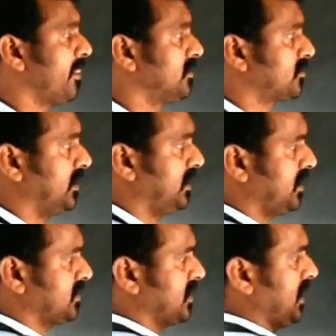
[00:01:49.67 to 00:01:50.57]
So it
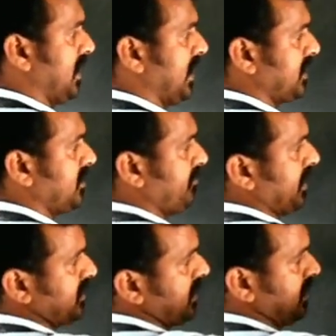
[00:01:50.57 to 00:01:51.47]
has length,
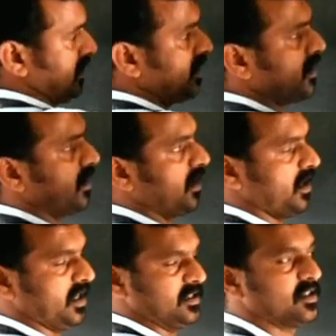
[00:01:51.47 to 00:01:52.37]
breadth and
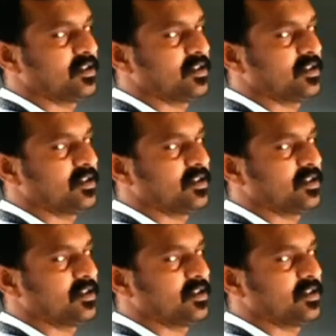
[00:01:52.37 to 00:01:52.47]
height.